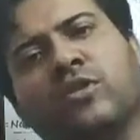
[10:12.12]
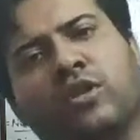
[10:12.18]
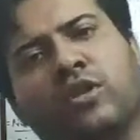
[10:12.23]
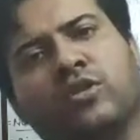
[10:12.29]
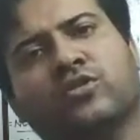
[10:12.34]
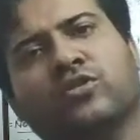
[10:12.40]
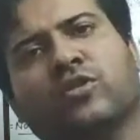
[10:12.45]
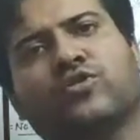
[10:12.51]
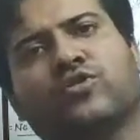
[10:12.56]

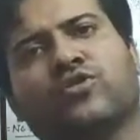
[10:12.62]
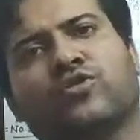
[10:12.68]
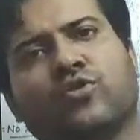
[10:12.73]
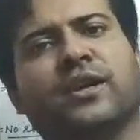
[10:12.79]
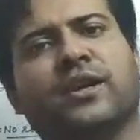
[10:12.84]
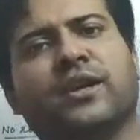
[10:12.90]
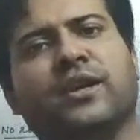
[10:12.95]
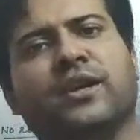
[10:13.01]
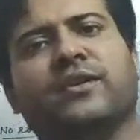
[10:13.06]
lost or
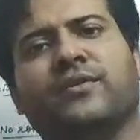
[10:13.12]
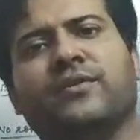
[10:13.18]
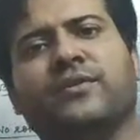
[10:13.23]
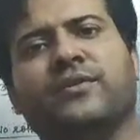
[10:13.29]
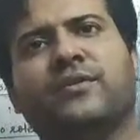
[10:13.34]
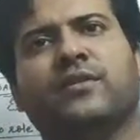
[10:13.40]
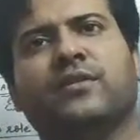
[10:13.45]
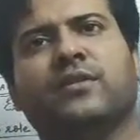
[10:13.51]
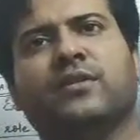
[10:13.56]
stolen,
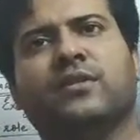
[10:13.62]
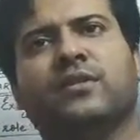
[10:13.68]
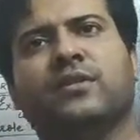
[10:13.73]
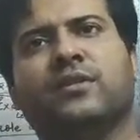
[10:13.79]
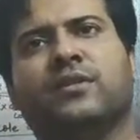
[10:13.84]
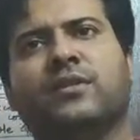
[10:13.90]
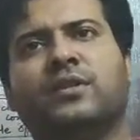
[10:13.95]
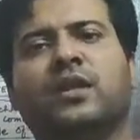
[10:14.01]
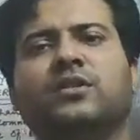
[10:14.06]

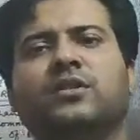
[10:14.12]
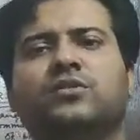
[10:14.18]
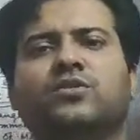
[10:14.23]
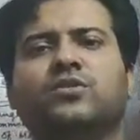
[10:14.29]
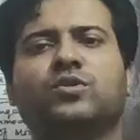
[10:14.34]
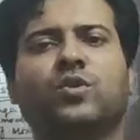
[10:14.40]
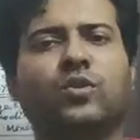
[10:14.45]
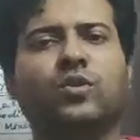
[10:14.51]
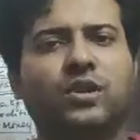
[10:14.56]
there is
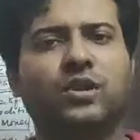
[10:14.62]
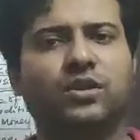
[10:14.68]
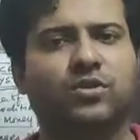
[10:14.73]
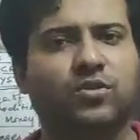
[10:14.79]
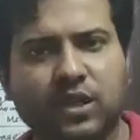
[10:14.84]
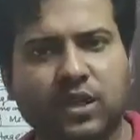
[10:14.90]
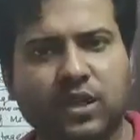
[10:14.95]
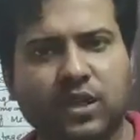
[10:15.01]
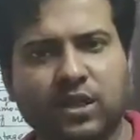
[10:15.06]
no need
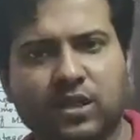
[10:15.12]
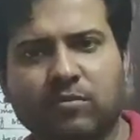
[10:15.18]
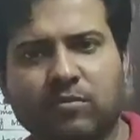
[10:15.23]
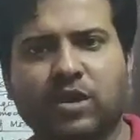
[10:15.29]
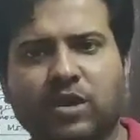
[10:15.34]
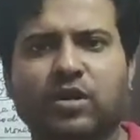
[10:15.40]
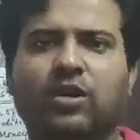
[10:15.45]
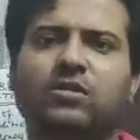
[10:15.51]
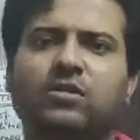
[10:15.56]
to worry,
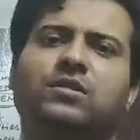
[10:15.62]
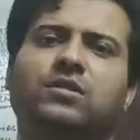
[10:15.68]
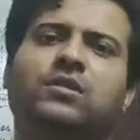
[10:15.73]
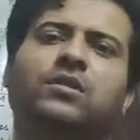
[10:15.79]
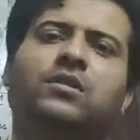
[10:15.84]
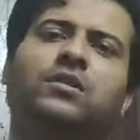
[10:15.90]
because